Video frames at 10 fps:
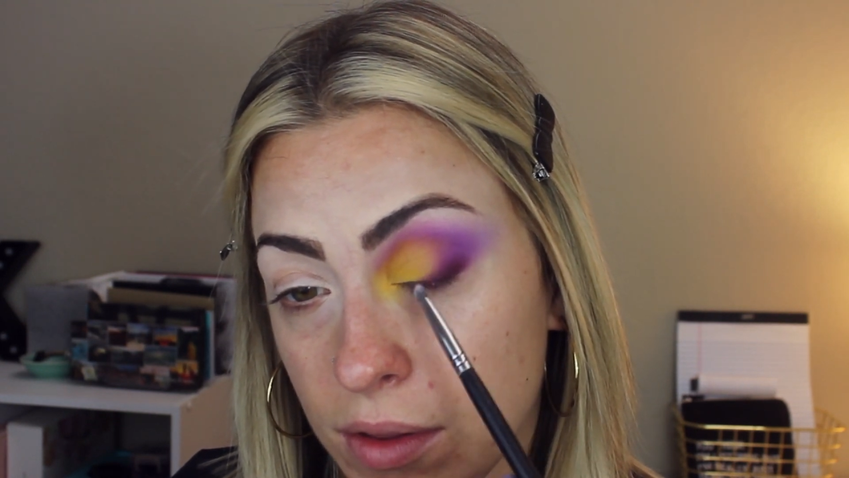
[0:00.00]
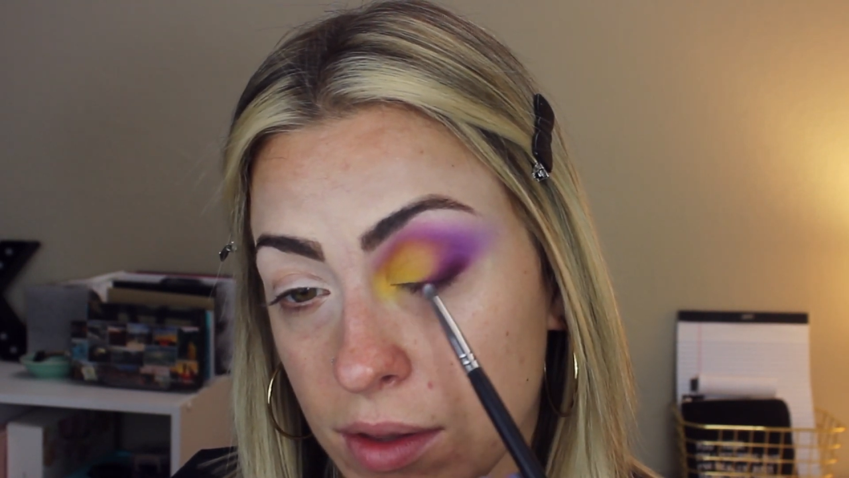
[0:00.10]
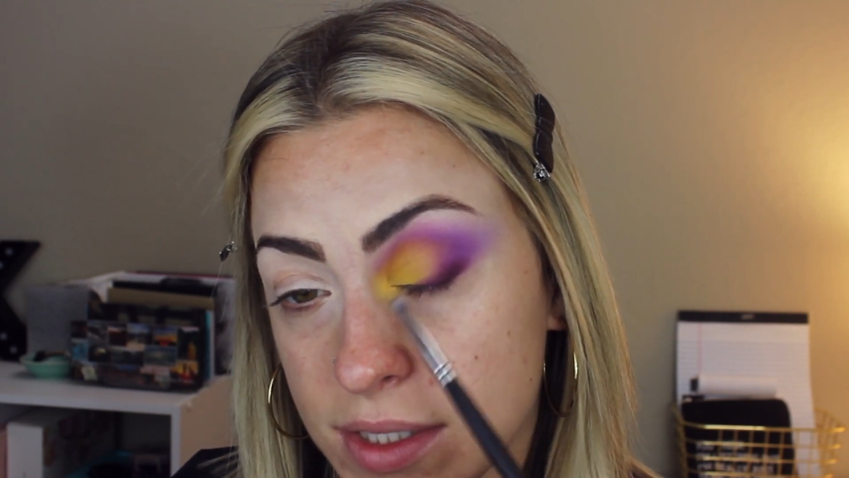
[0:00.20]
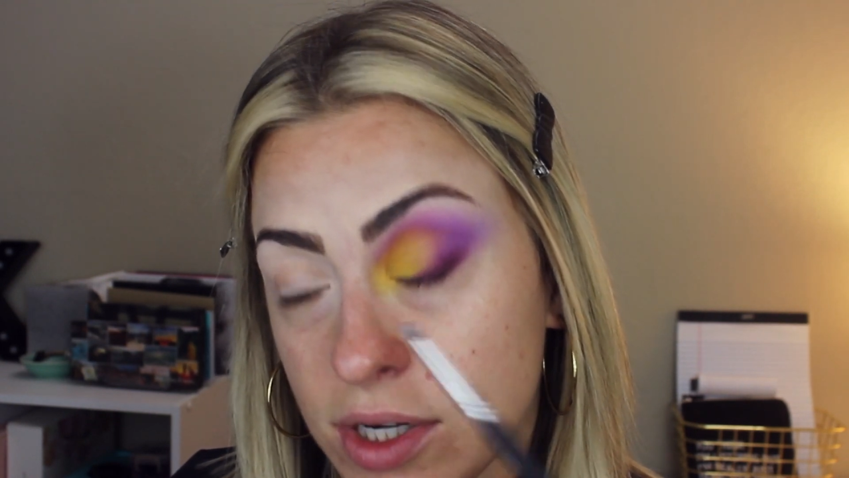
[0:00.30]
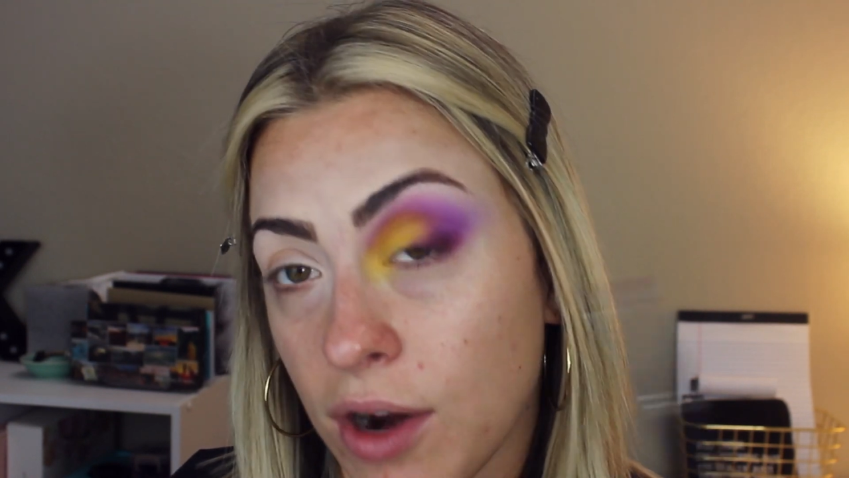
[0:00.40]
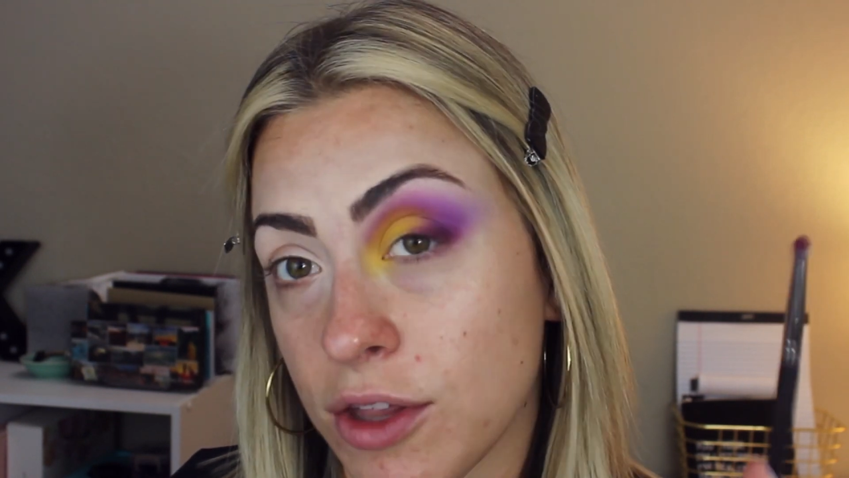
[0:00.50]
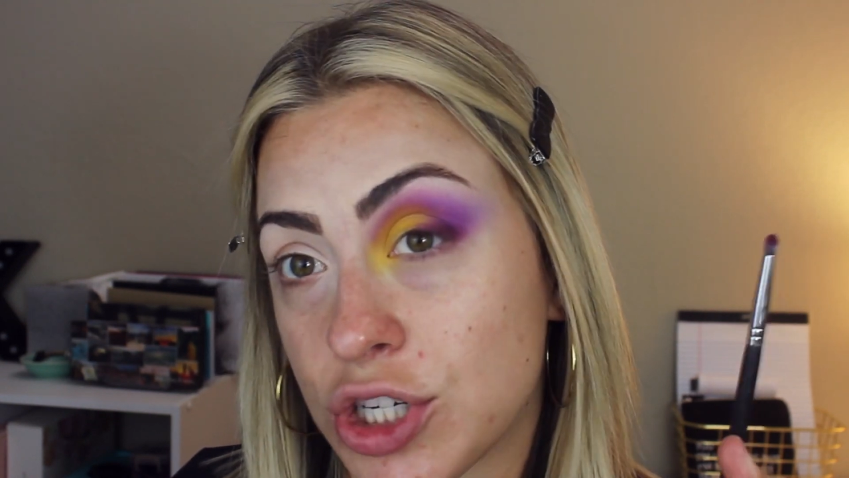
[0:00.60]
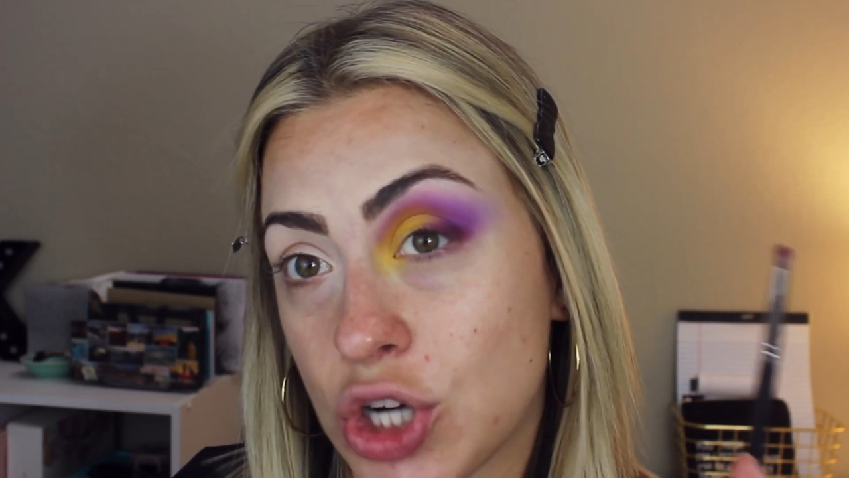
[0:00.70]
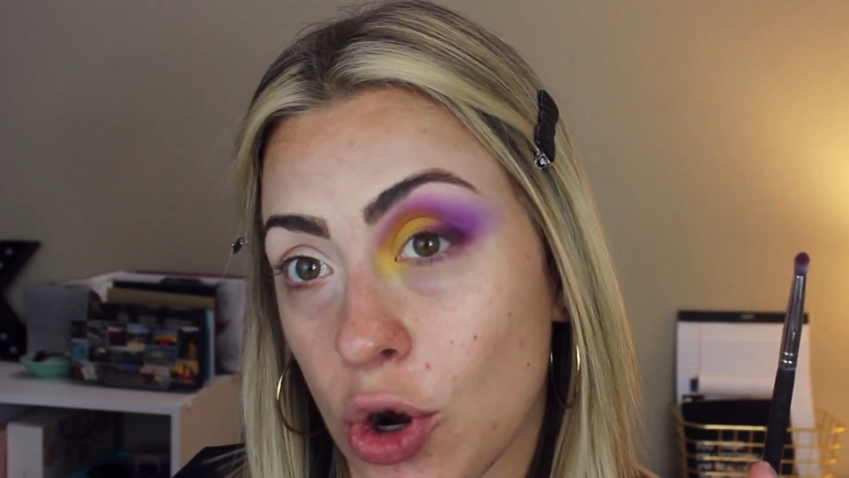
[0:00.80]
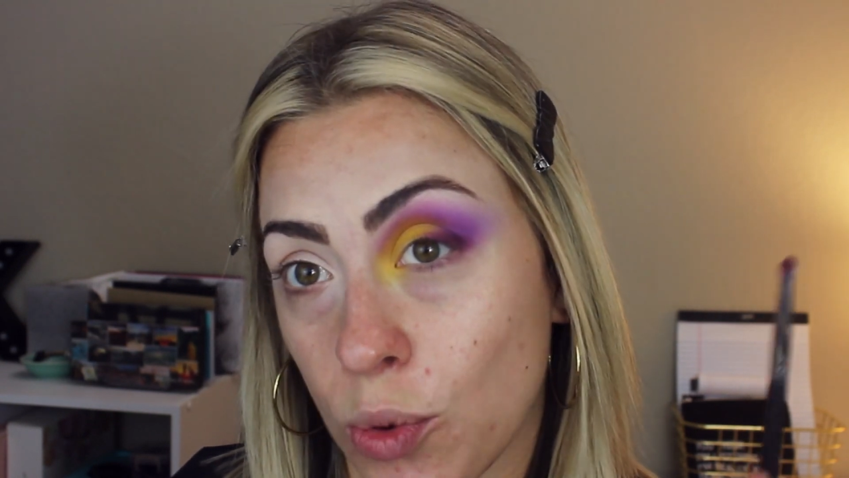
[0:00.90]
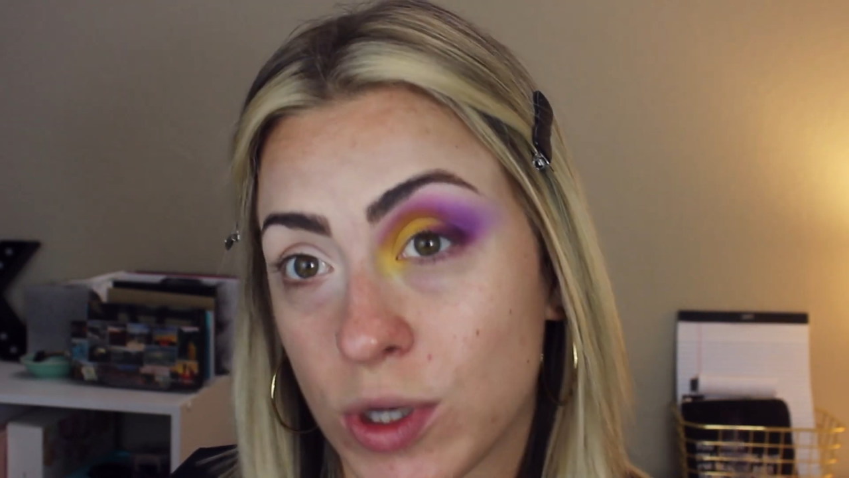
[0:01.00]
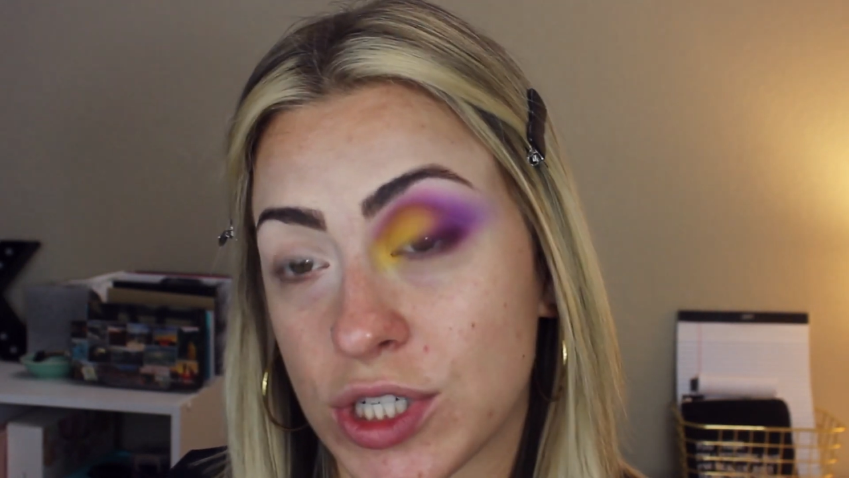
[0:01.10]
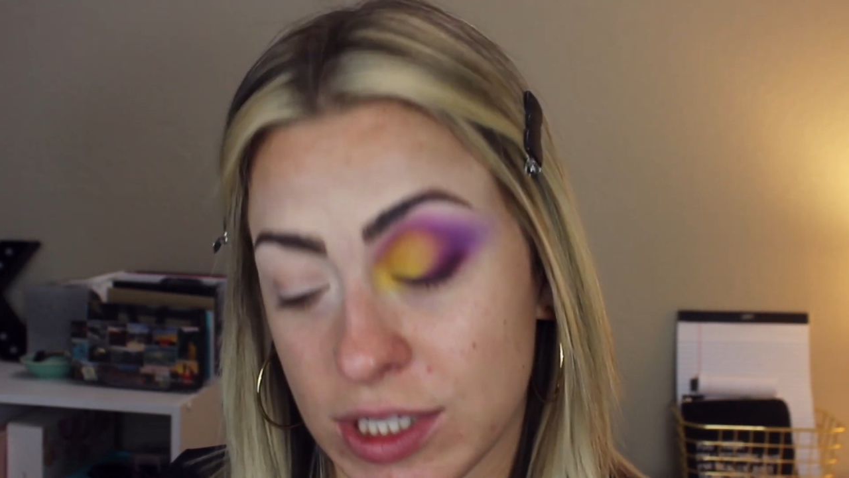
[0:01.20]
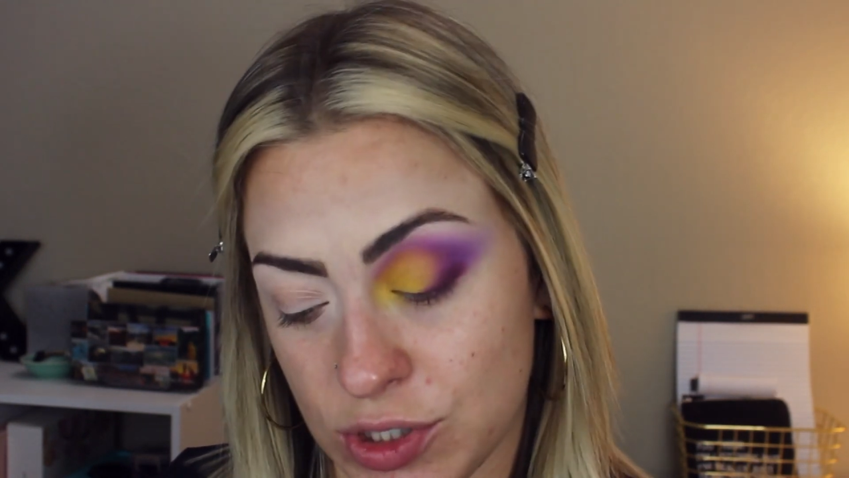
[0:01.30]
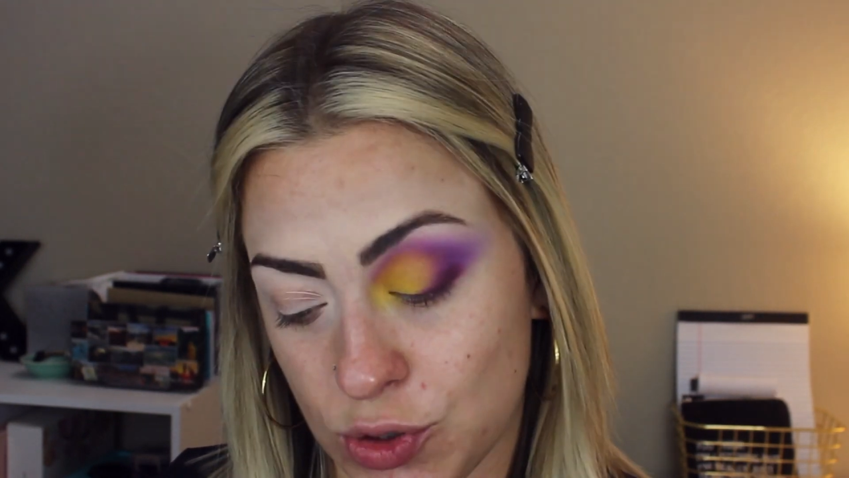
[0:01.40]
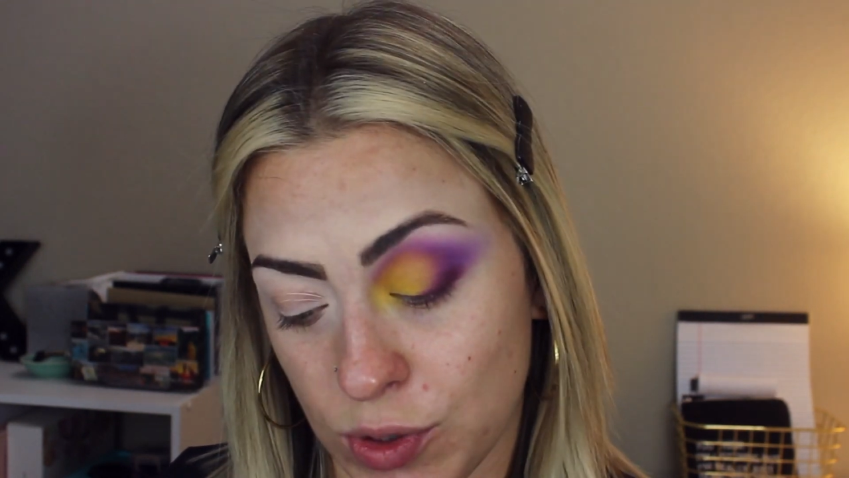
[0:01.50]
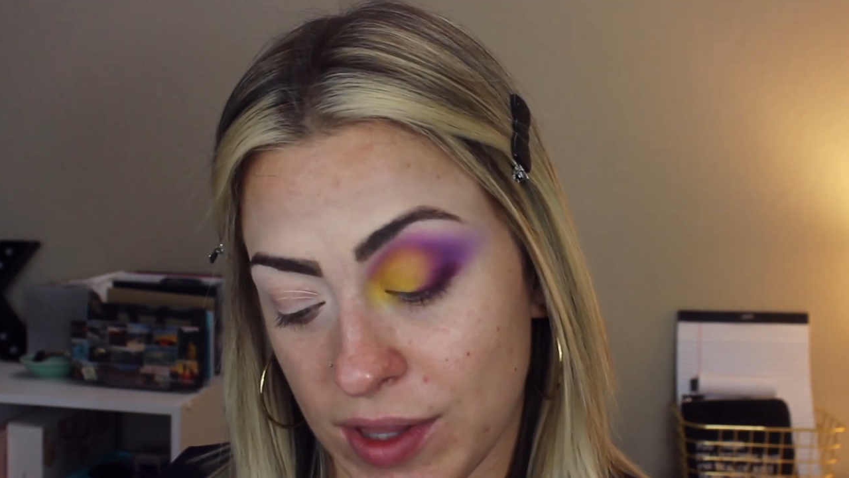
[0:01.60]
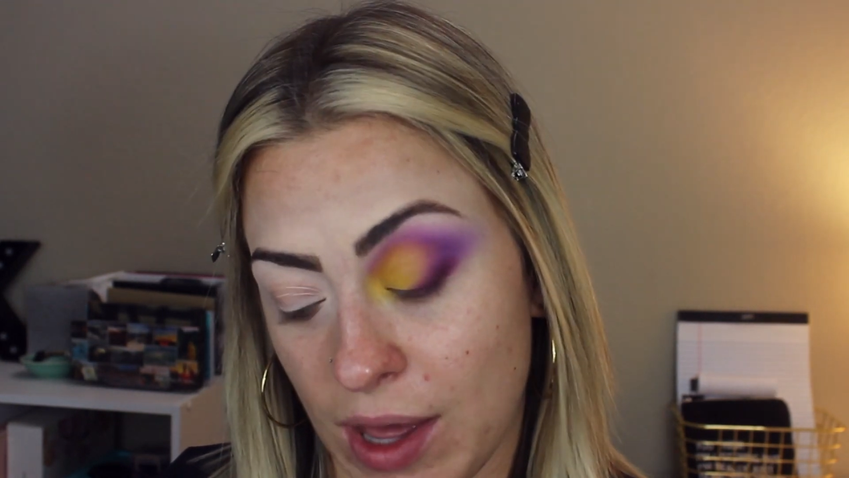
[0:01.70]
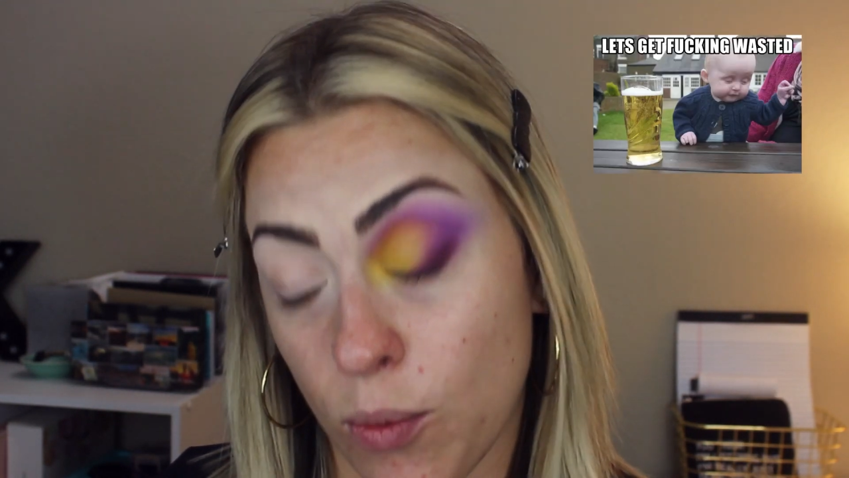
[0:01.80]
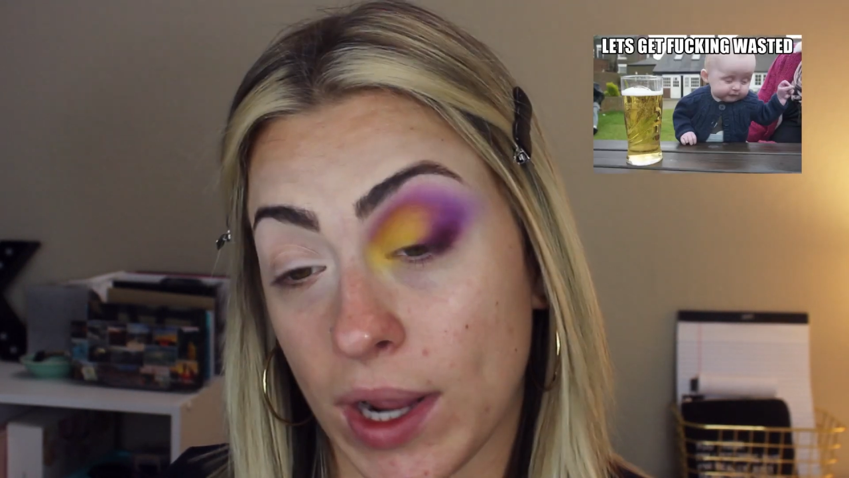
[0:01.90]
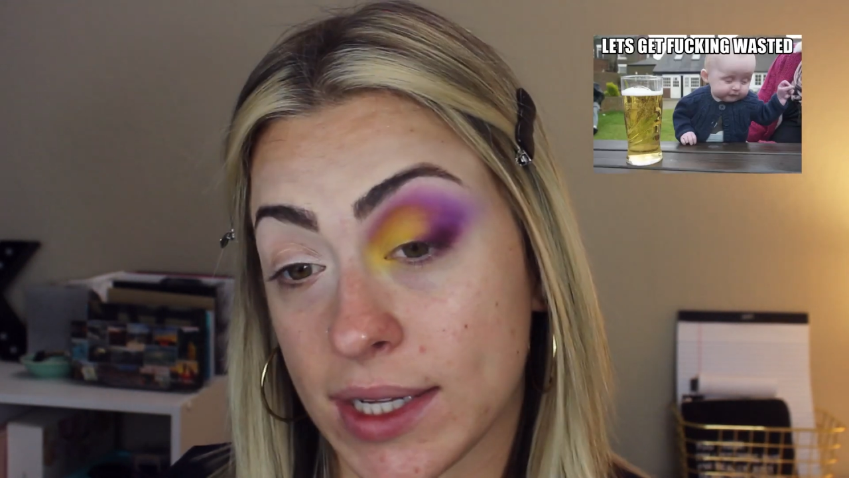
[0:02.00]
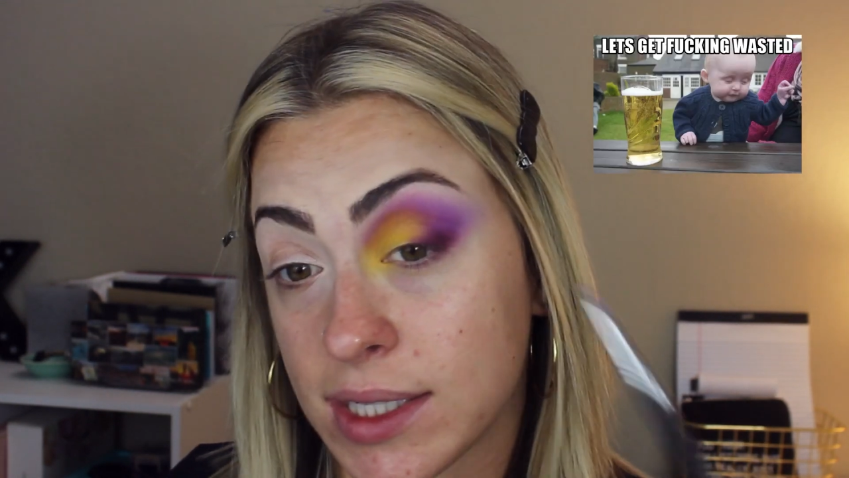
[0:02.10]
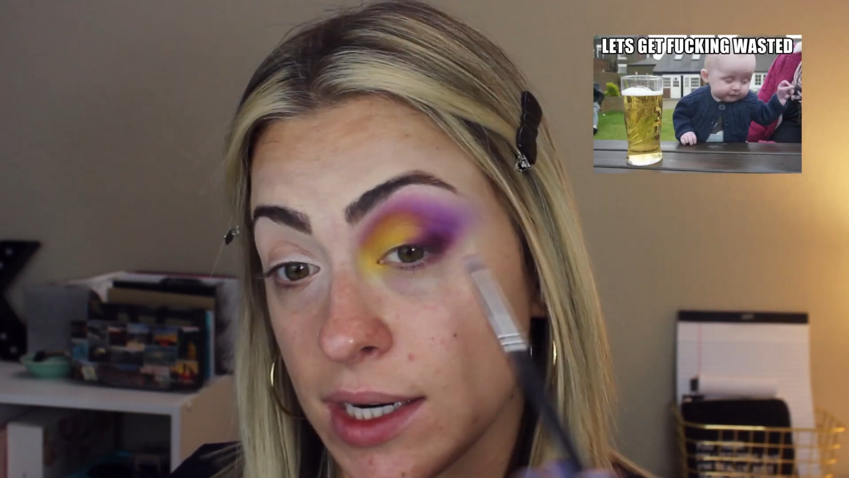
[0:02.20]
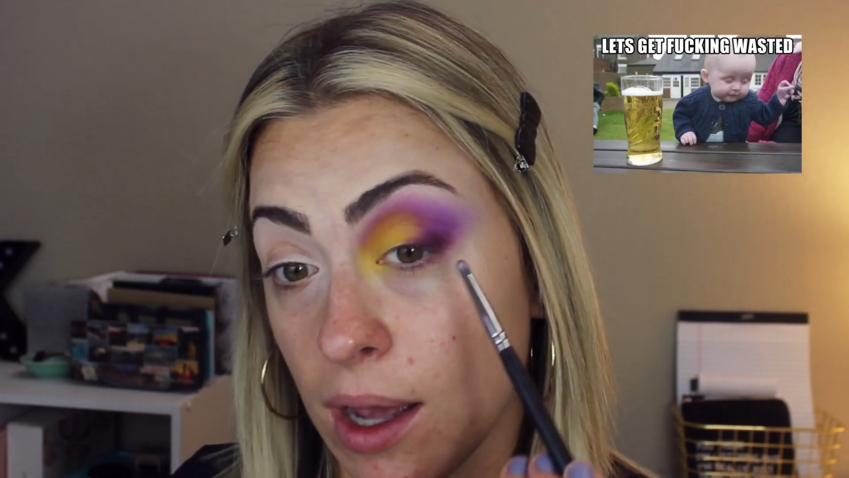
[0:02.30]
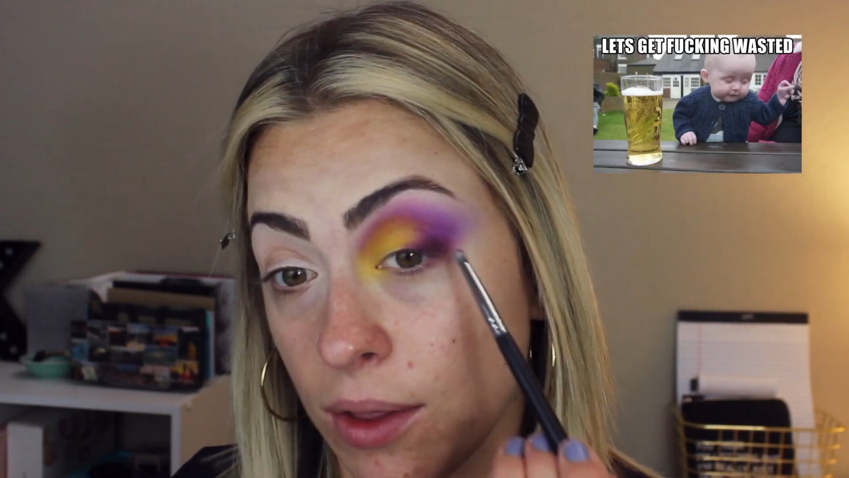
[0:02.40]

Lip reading: the star of the show, which is truly that wasted